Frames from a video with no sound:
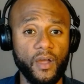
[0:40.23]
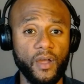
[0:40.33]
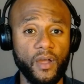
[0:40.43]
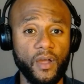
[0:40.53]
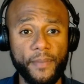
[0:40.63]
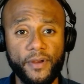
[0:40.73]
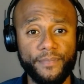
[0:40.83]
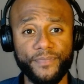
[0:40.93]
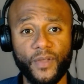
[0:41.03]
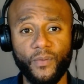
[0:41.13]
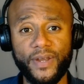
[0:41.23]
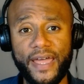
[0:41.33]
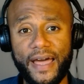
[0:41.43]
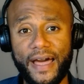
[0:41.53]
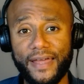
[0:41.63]
Remember when
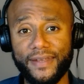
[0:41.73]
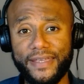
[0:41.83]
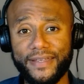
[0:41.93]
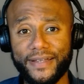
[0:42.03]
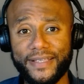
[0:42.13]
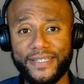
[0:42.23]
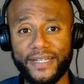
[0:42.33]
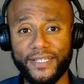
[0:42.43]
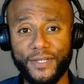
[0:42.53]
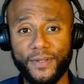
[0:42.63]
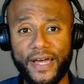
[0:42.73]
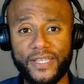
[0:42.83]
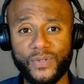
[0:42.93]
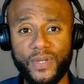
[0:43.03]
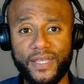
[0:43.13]
that hot lead contacted you
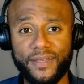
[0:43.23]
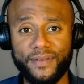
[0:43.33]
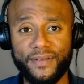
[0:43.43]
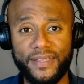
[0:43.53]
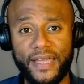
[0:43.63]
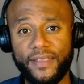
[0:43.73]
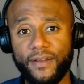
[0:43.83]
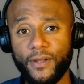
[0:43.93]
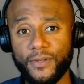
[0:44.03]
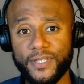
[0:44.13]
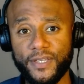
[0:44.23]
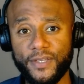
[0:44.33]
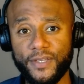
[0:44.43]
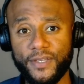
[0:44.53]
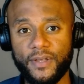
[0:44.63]
last week and now they're ghosting
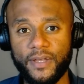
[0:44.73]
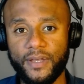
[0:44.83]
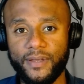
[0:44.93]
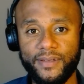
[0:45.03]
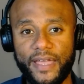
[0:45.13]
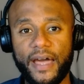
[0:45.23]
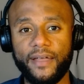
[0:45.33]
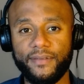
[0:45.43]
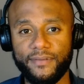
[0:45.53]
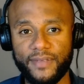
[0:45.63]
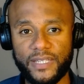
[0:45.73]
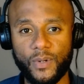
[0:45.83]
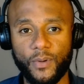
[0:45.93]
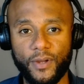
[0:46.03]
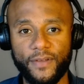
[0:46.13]
you? Yeah, that's
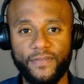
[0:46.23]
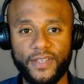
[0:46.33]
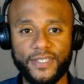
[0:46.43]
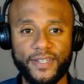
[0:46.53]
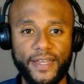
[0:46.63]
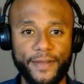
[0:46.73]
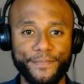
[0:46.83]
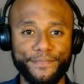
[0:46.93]
what we're going to fix today.